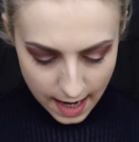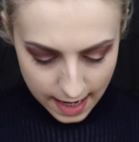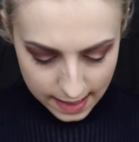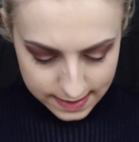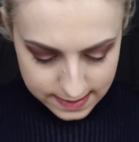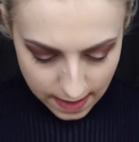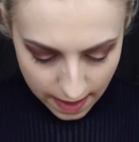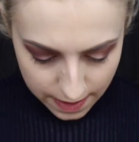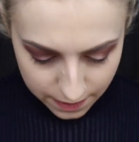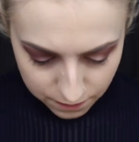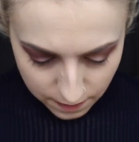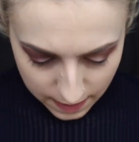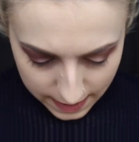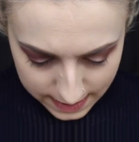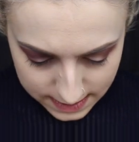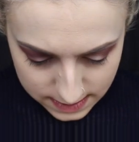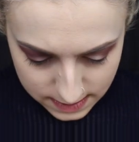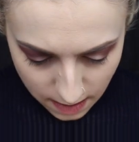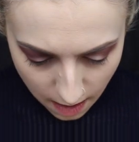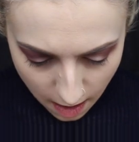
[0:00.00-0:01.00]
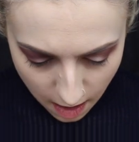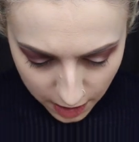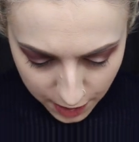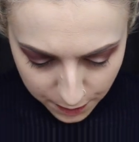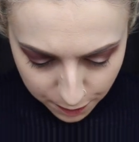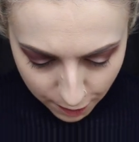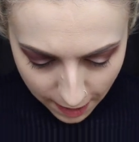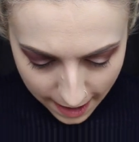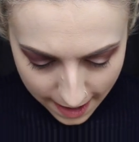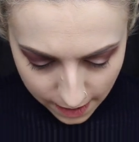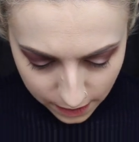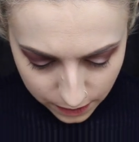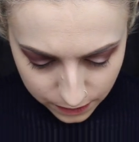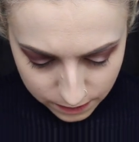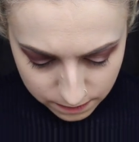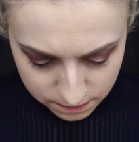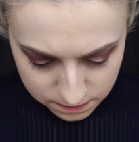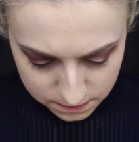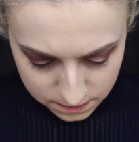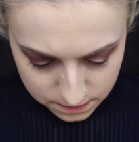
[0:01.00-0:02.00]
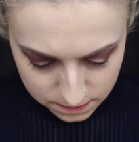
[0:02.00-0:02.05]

It's kind of like a dark brown,